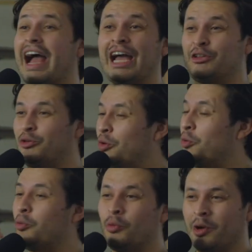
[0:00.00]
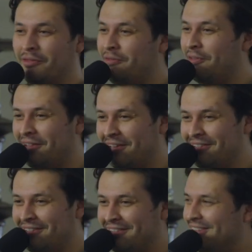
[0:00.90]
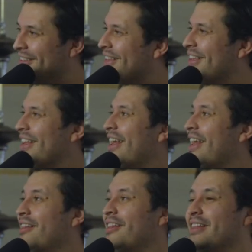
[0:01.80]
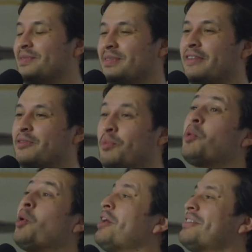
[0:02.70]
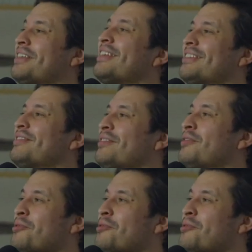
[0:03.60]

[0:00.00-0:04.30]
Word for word: I don't know what I'm feeling. And a lot of times I have to process